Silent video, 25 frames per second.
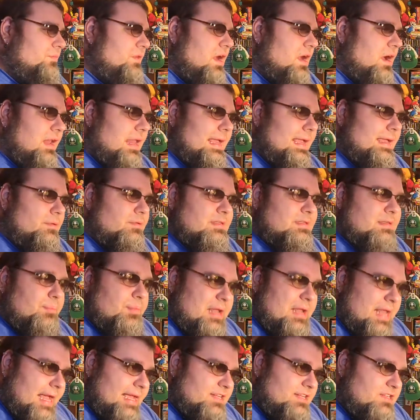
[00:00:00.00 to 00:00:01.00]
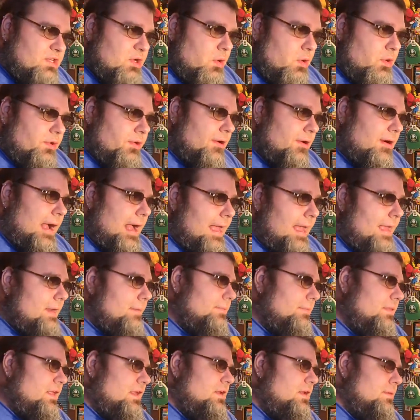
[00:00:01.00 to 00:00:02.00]
You know, like it was a placeholder
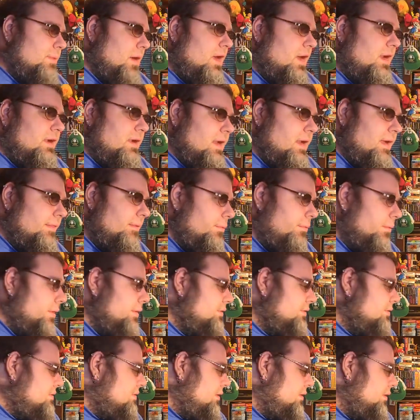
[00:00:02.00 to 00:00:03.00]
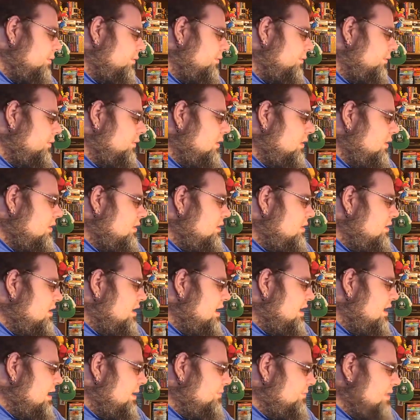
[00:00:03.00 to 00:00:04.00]
item, and then you bought another one. So
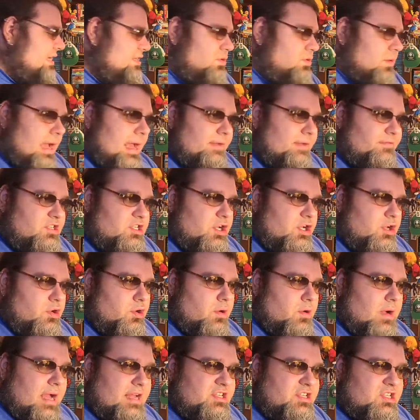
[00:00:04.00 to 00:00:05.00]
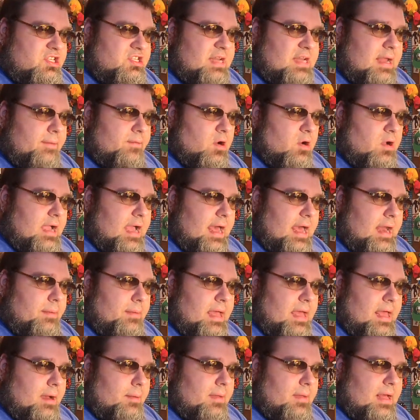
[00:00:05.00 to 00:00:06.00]
that's why I have 2. I just never got
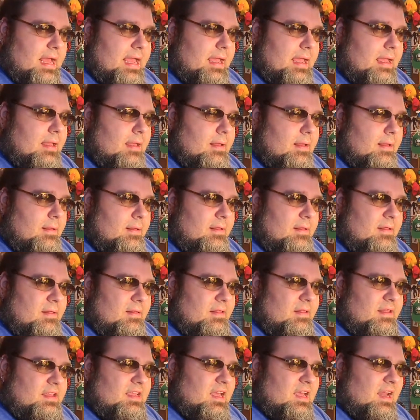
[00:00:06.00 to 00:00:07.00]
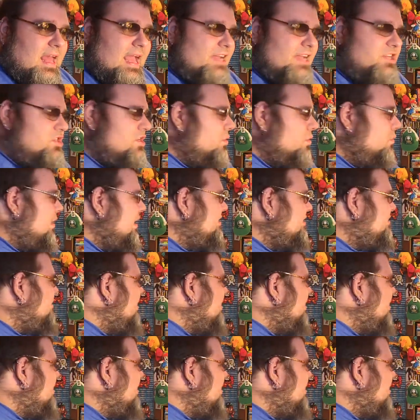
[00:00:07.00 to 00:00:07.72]
them out of my collection. When I